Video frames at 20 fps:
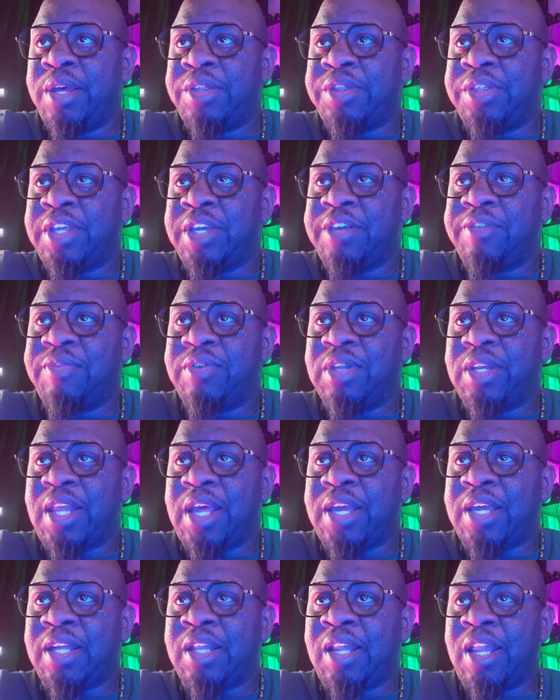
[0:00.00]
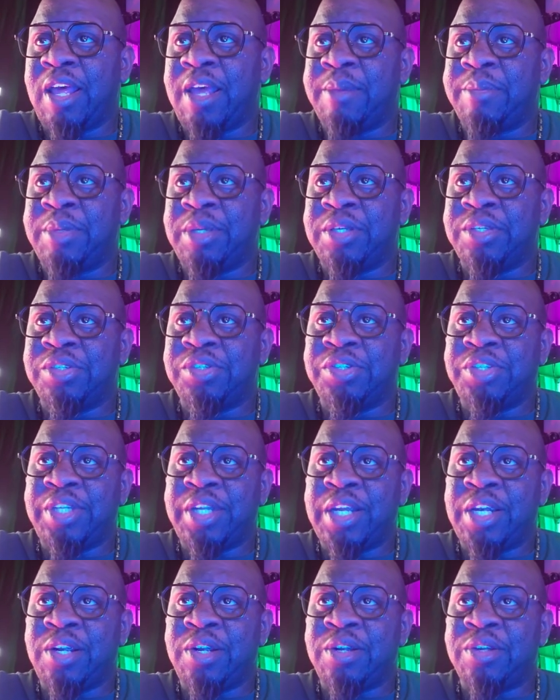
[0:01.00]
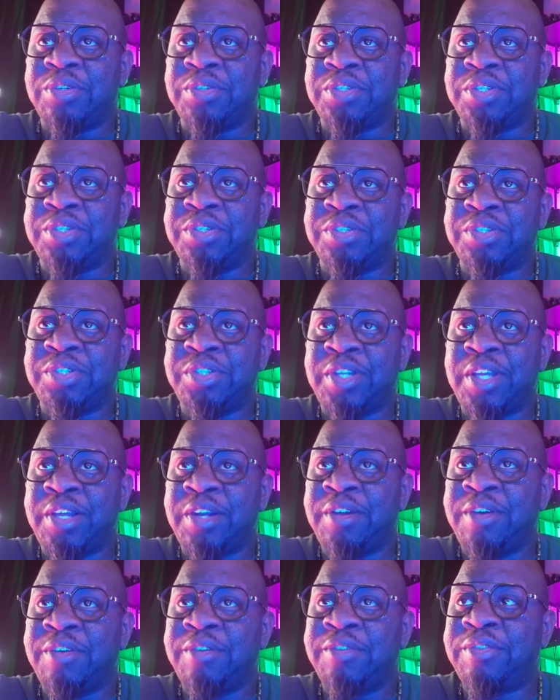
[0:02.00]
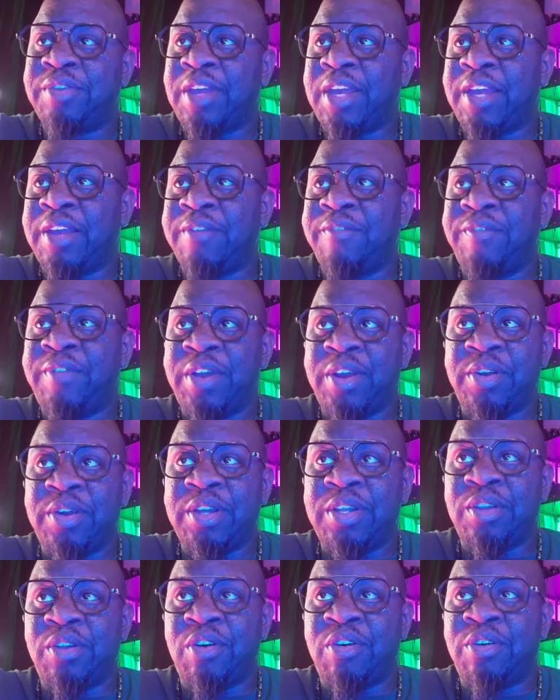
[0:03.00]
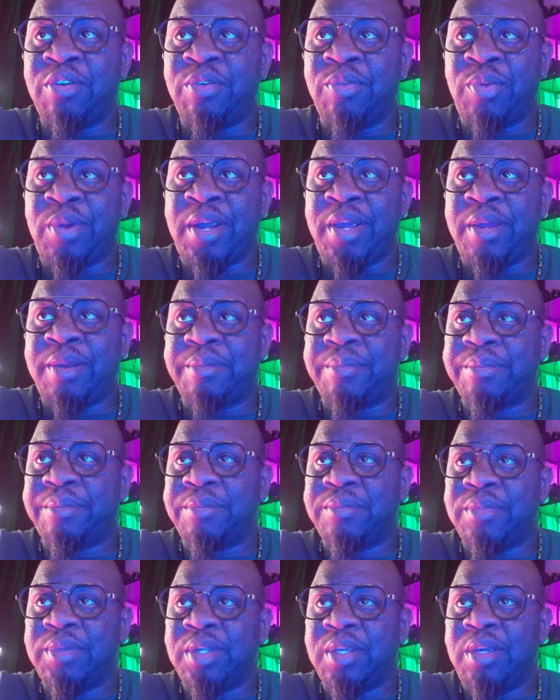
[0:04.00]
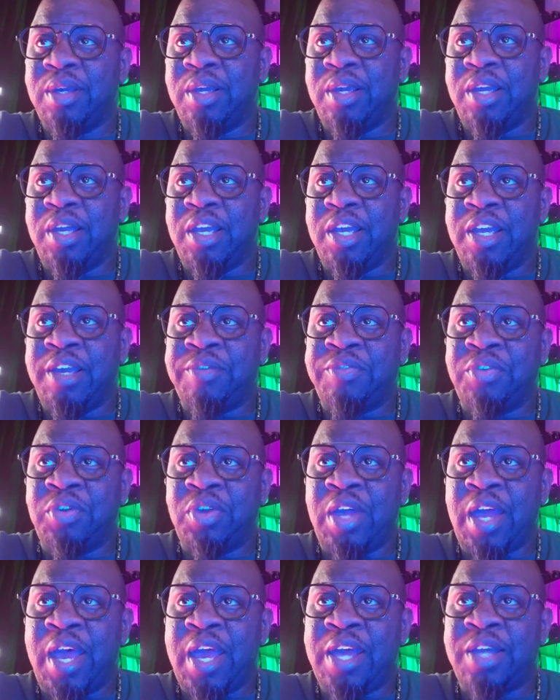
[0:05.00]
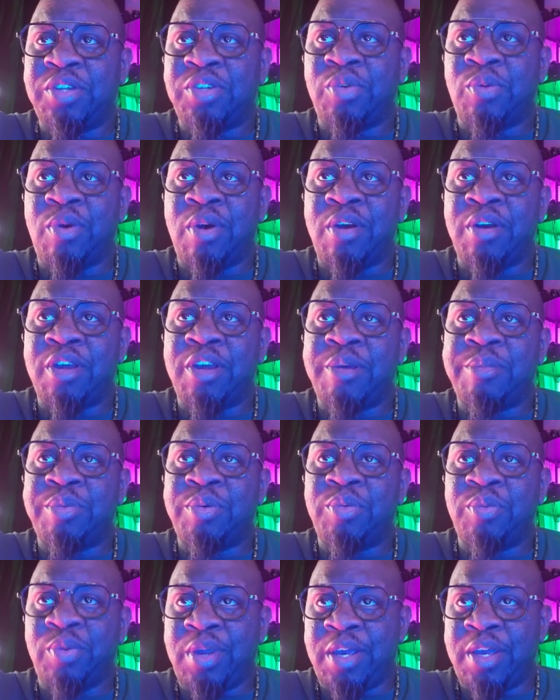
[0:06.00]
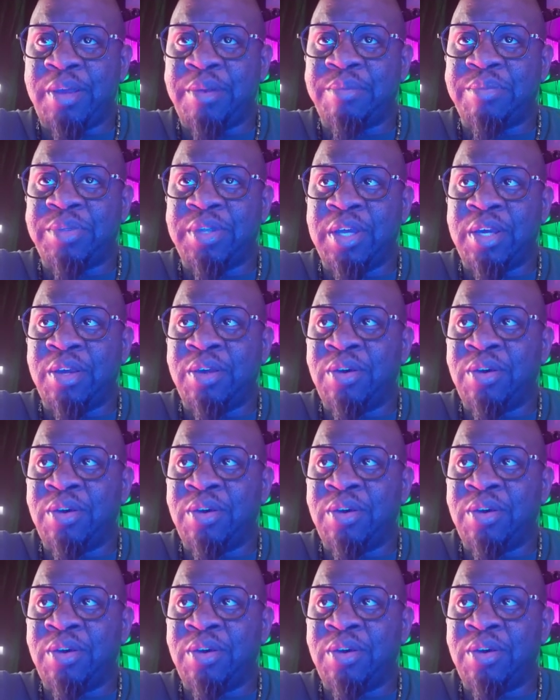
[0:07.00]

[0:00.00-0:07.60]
Think of it like climbing stairs instead of a very long ramp. If you had to walk up a ramp that